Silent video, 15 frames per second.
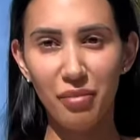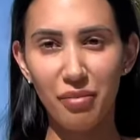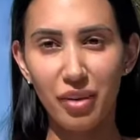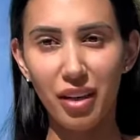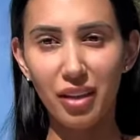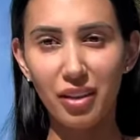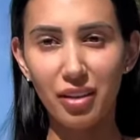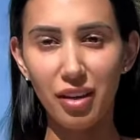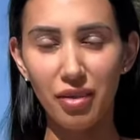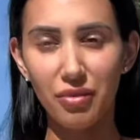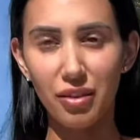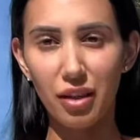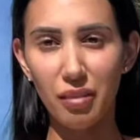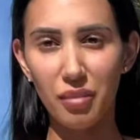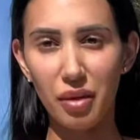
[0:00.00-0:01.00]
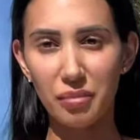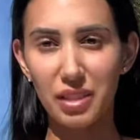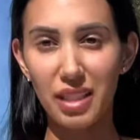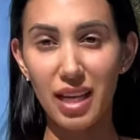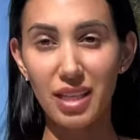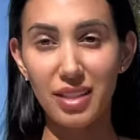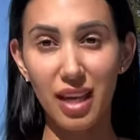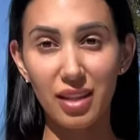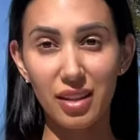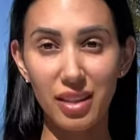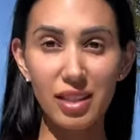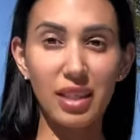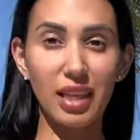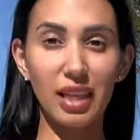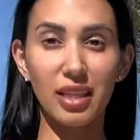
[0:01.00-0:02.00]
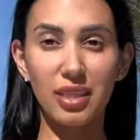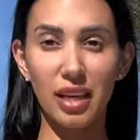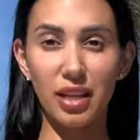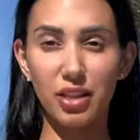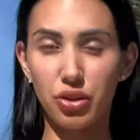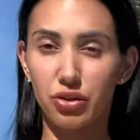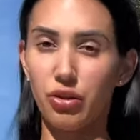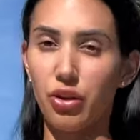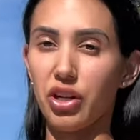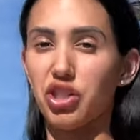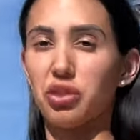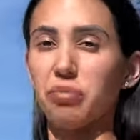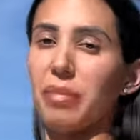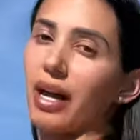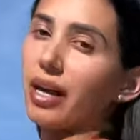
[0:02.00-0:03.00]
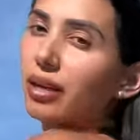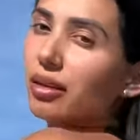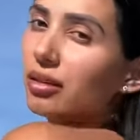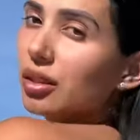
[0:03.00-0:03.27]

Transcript: but I love it. I'm obsessed. And this is a scrunch back.